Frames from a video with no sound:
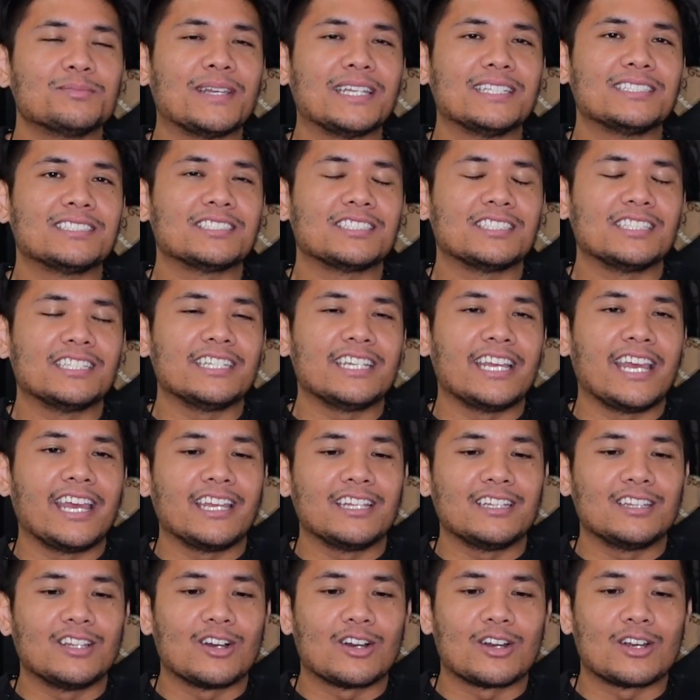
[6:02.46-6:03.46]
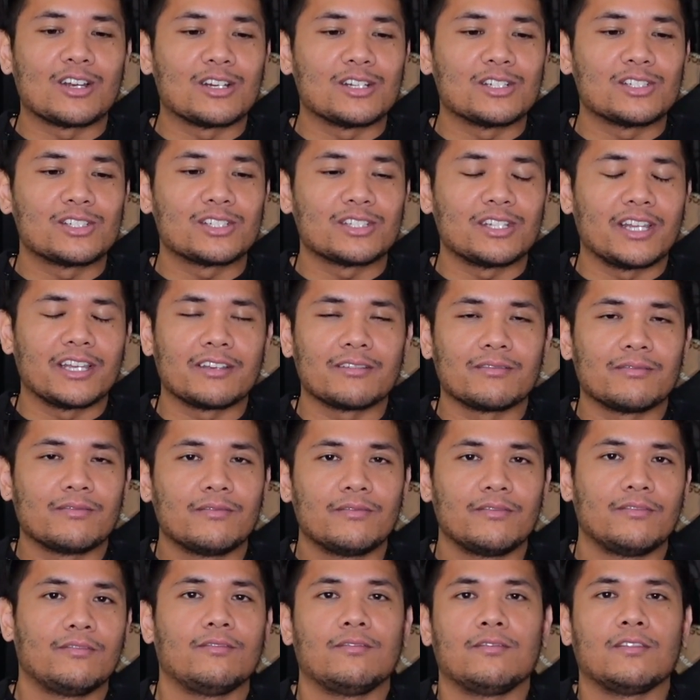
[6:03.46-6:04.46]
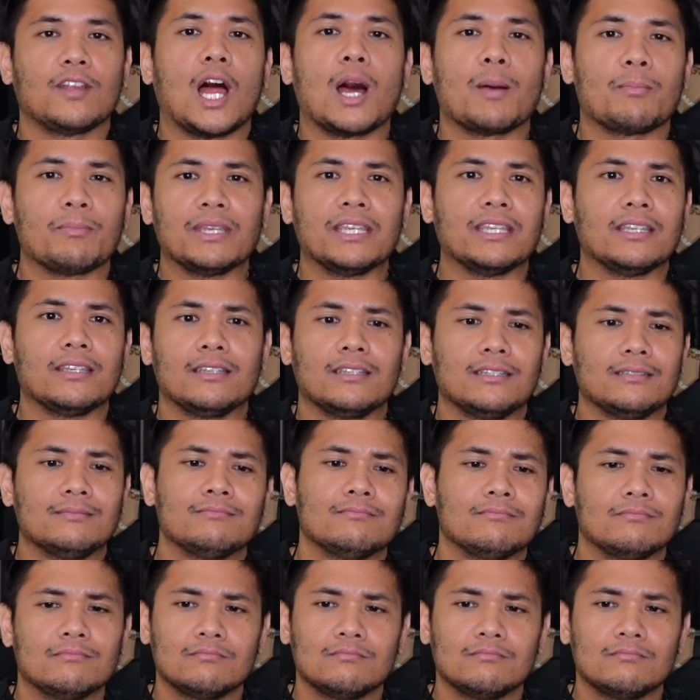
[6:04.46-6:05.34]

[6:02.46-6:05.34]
basically a large, like, floppy,